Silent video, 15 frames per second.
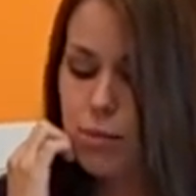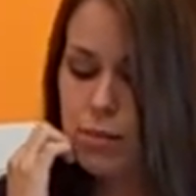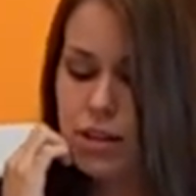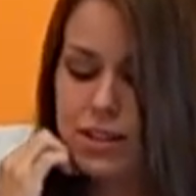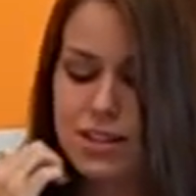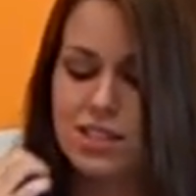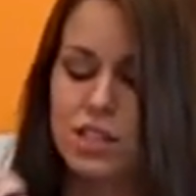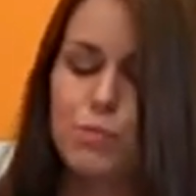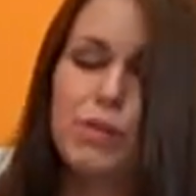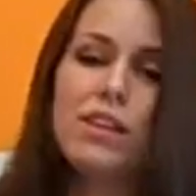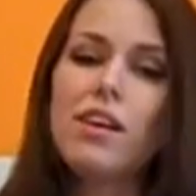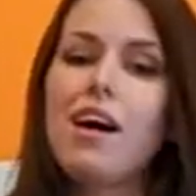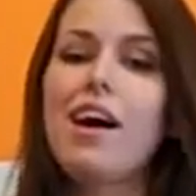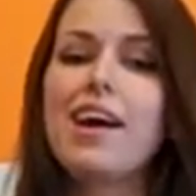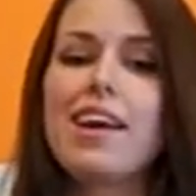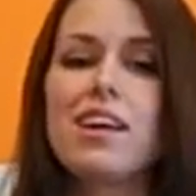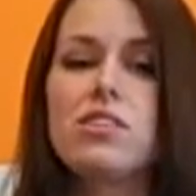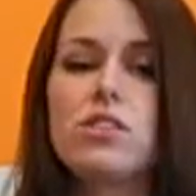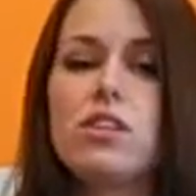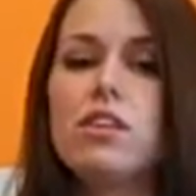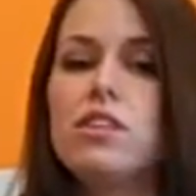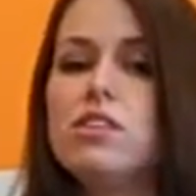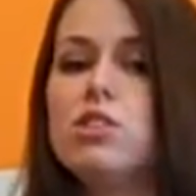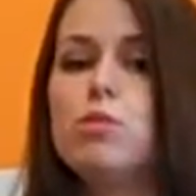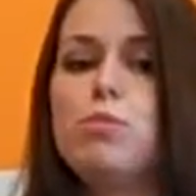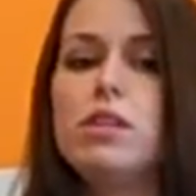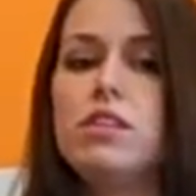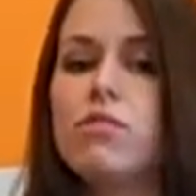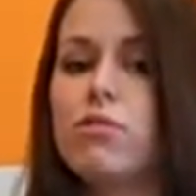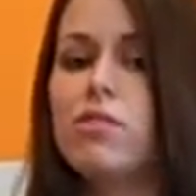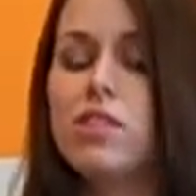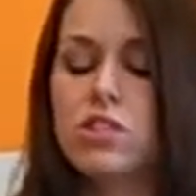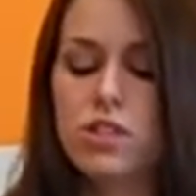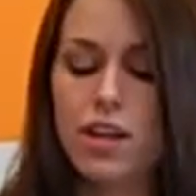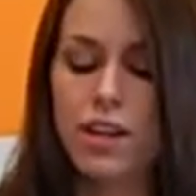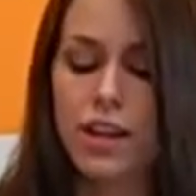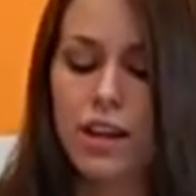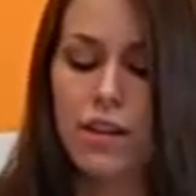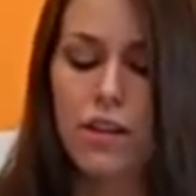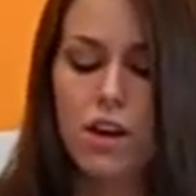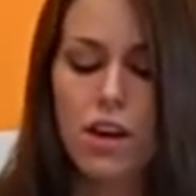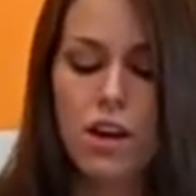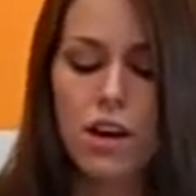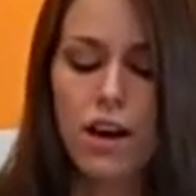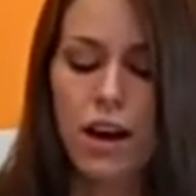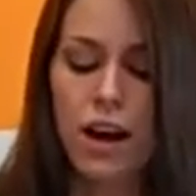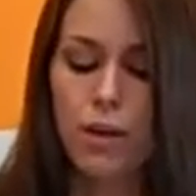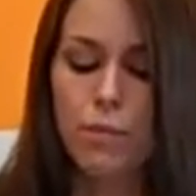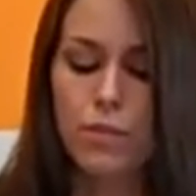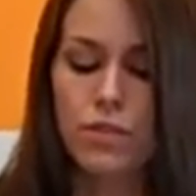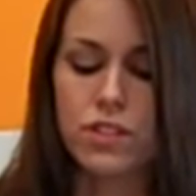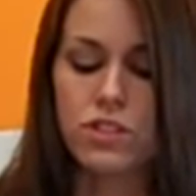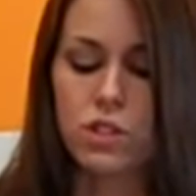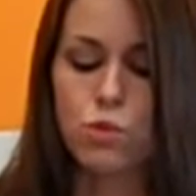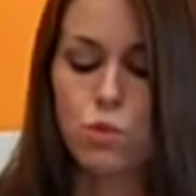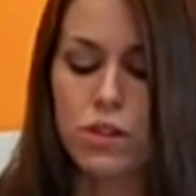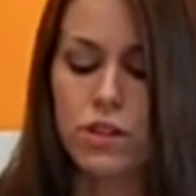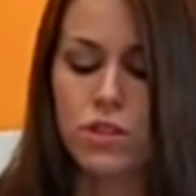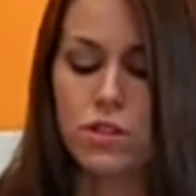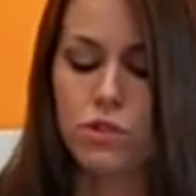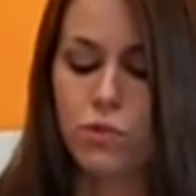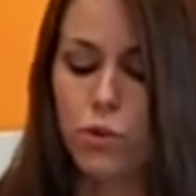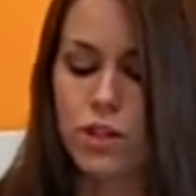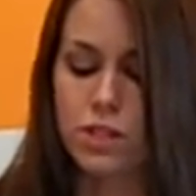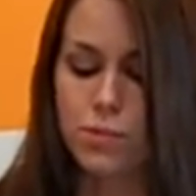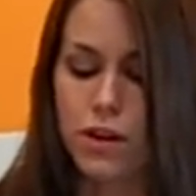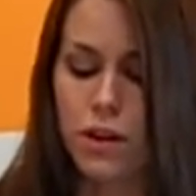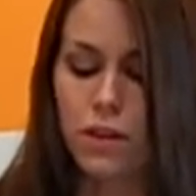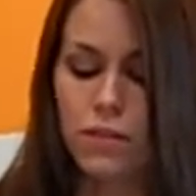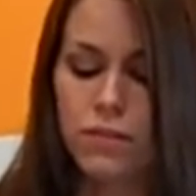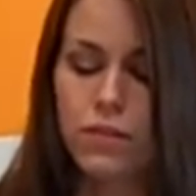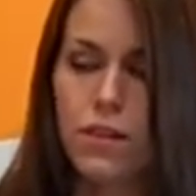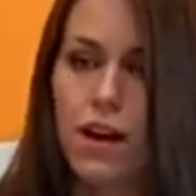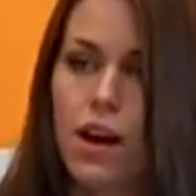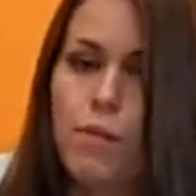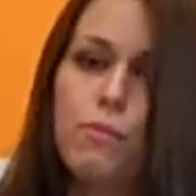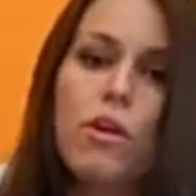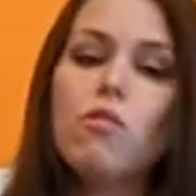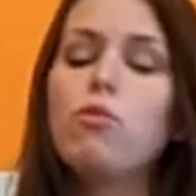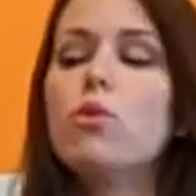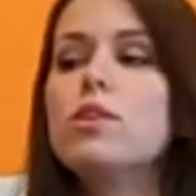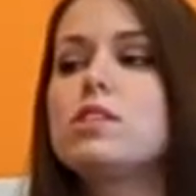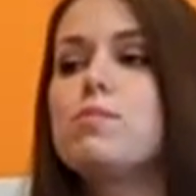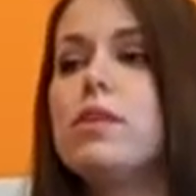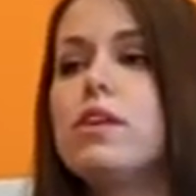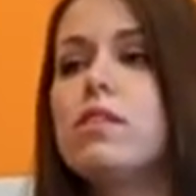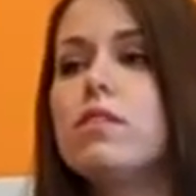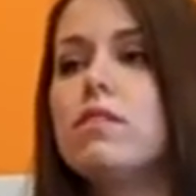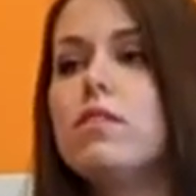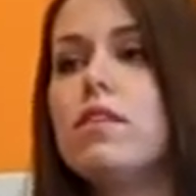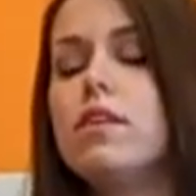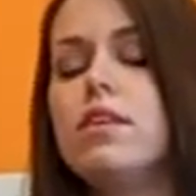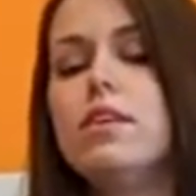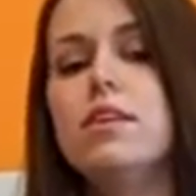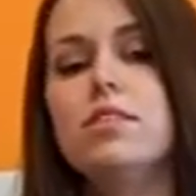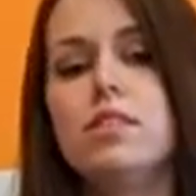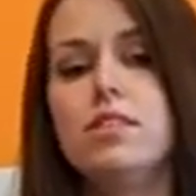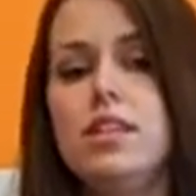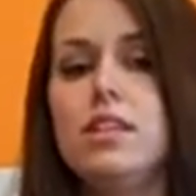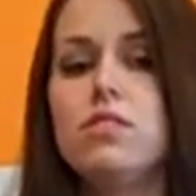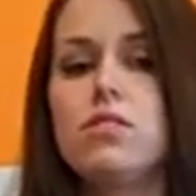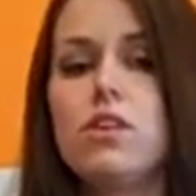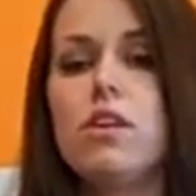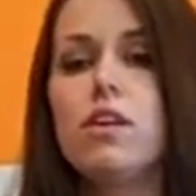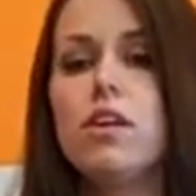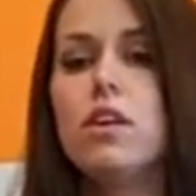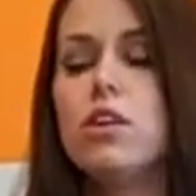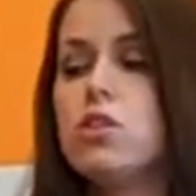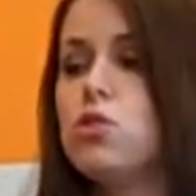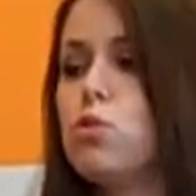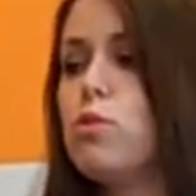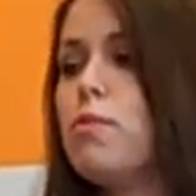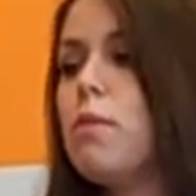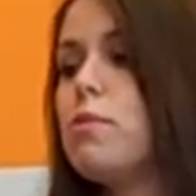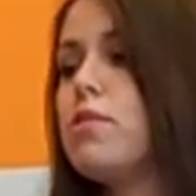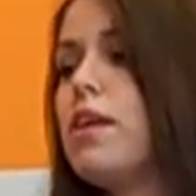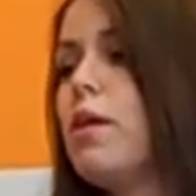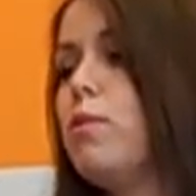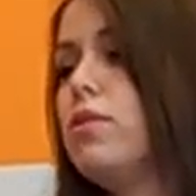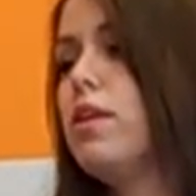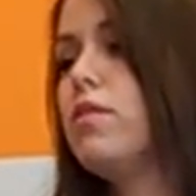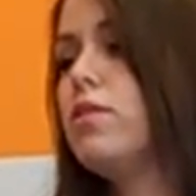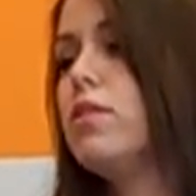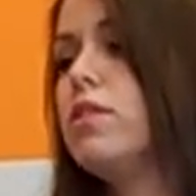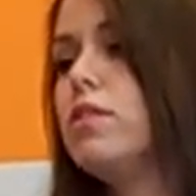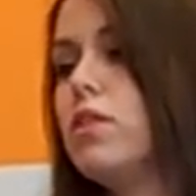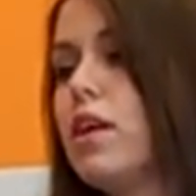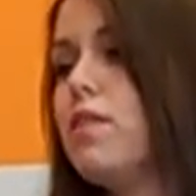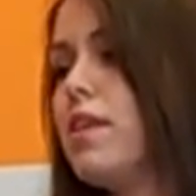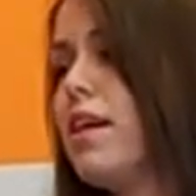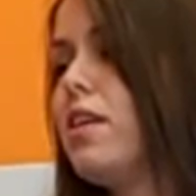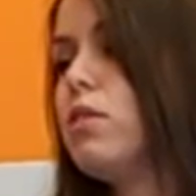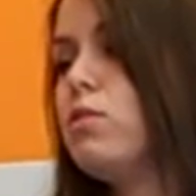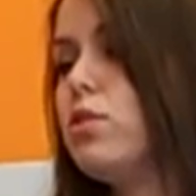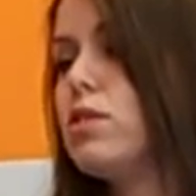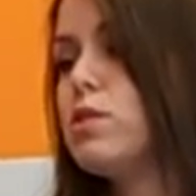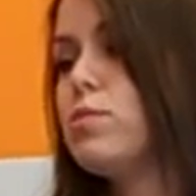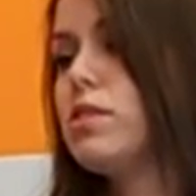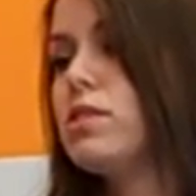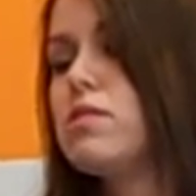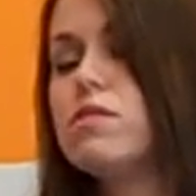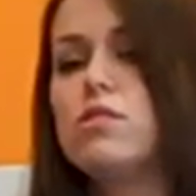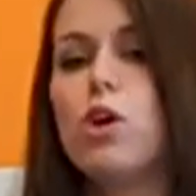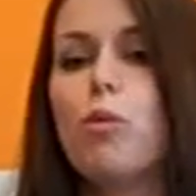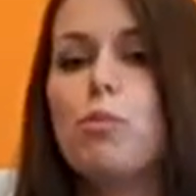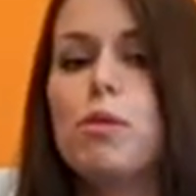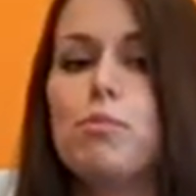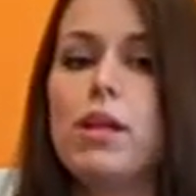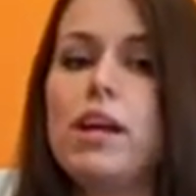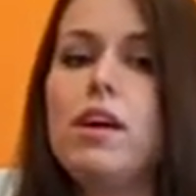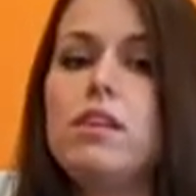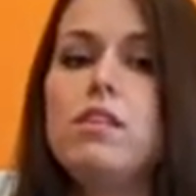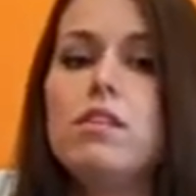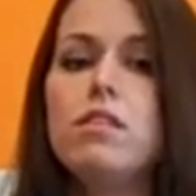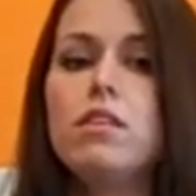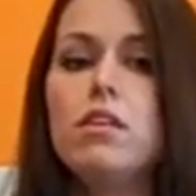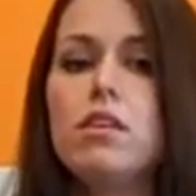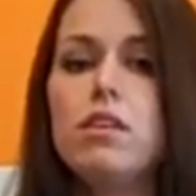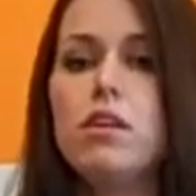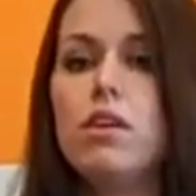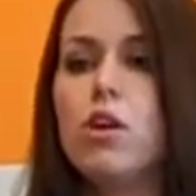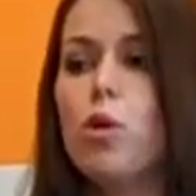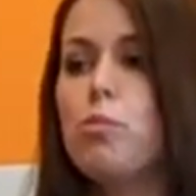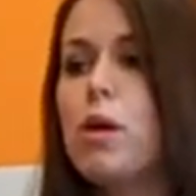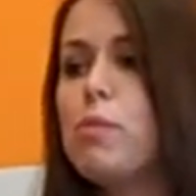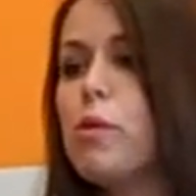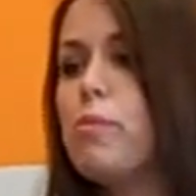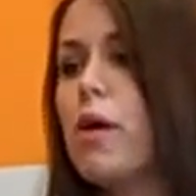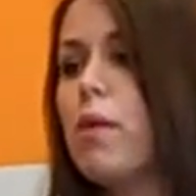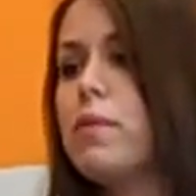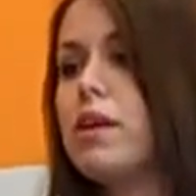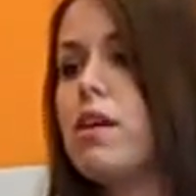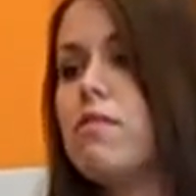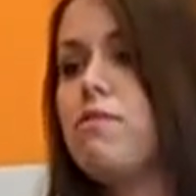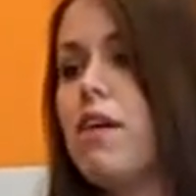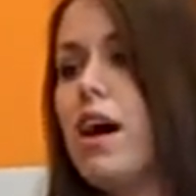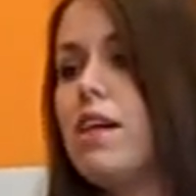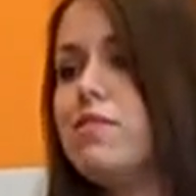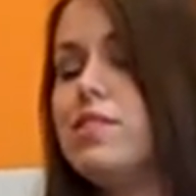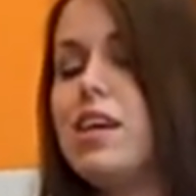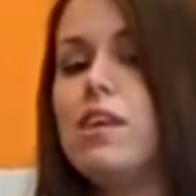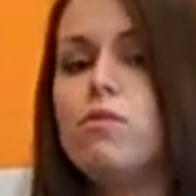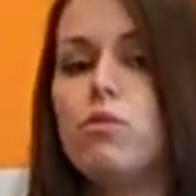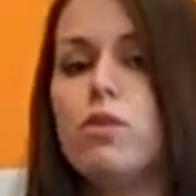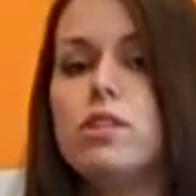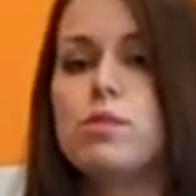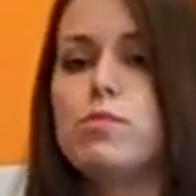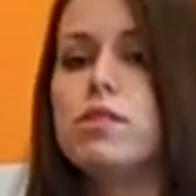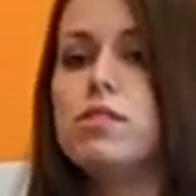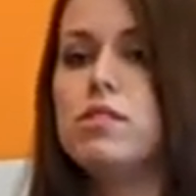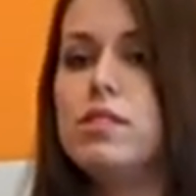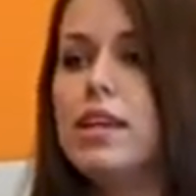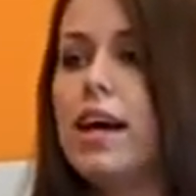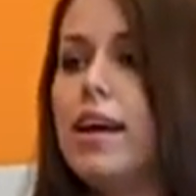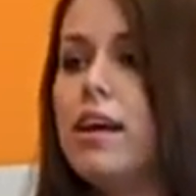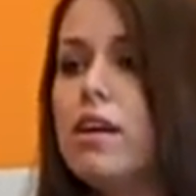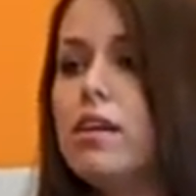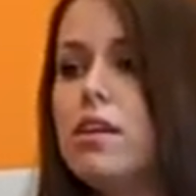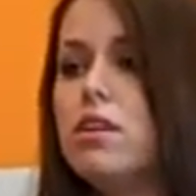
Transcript: It needs to be eye-catching, it needs to be differentiating. The sixth one is your voicemail. A voicemail is a teaser. So remember that whenever you're giving out your voicemails. Don't be bland. People probably get 5, 10 voicemails a day.